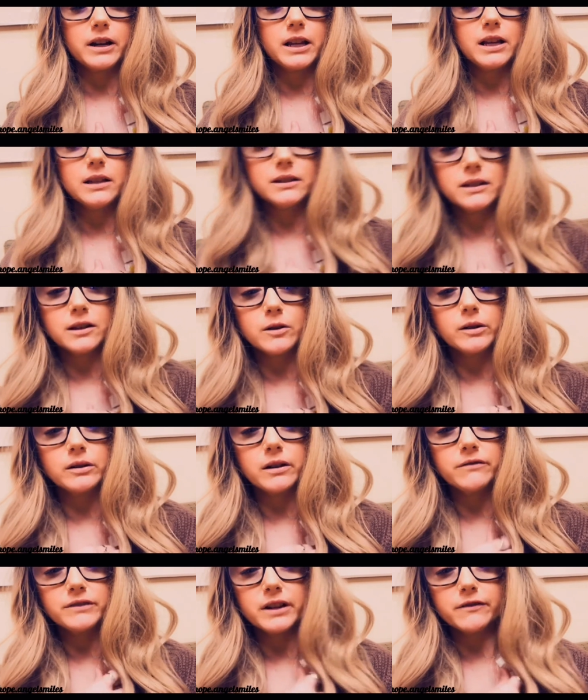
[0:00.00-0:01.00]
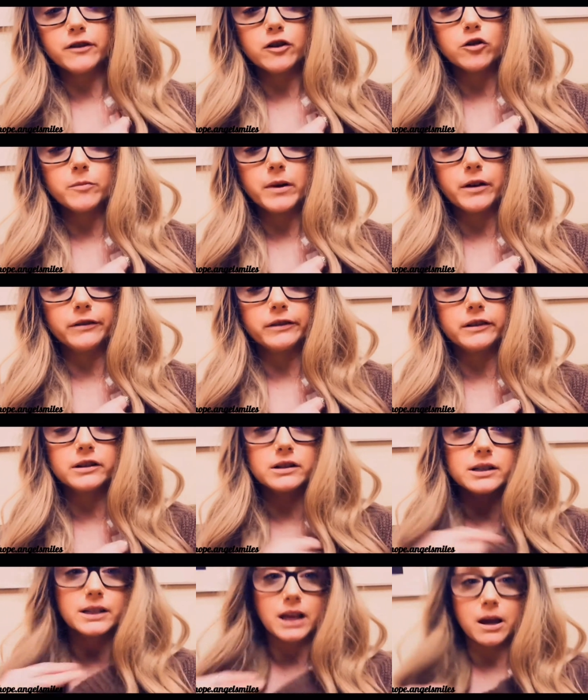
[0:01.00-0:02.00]
so I don't have to have a home health nurse
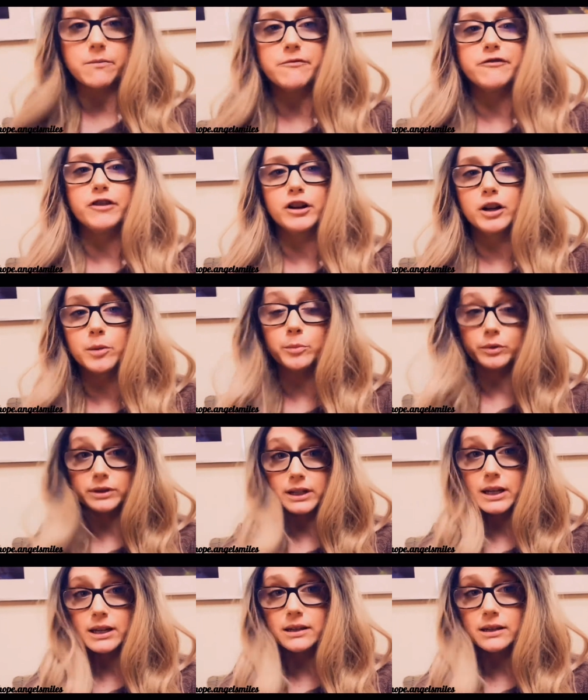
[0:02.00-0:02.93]
come for a couple days